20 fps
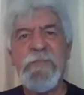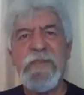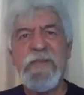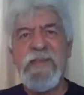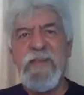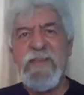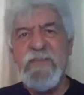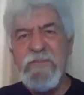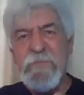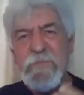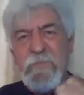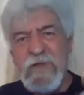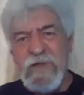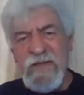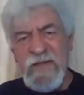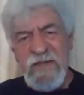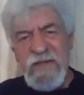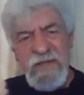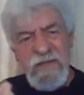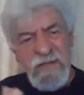
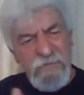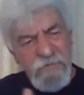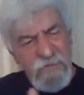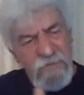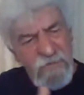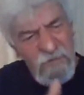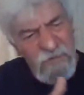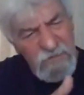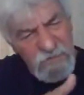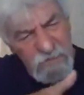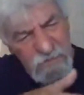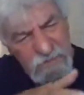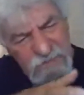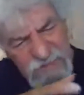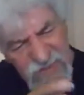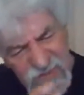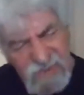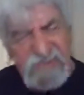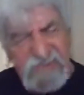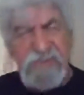If I'm
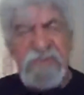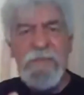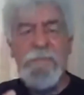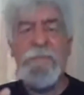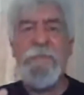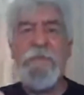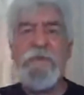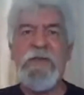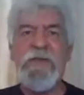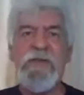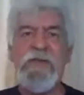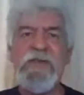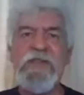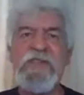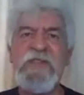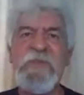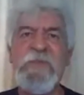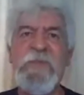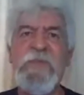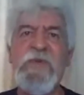still limping
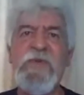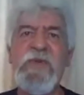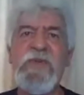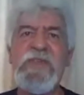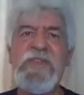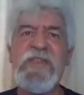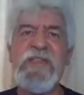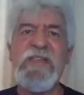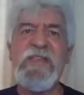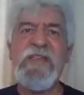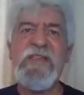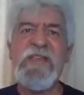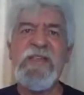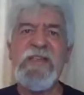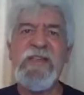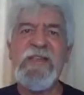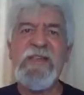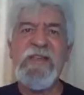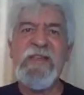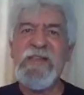spiritually,
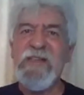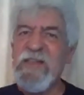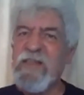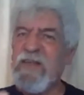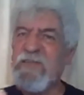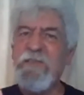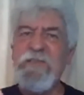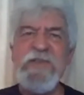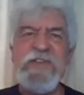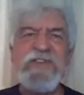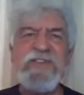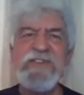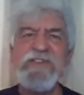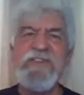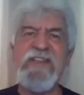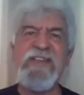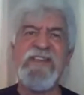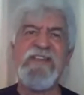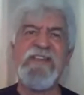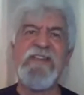then I've been
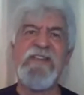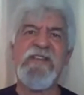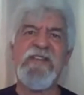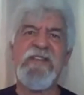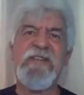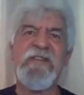strengthened.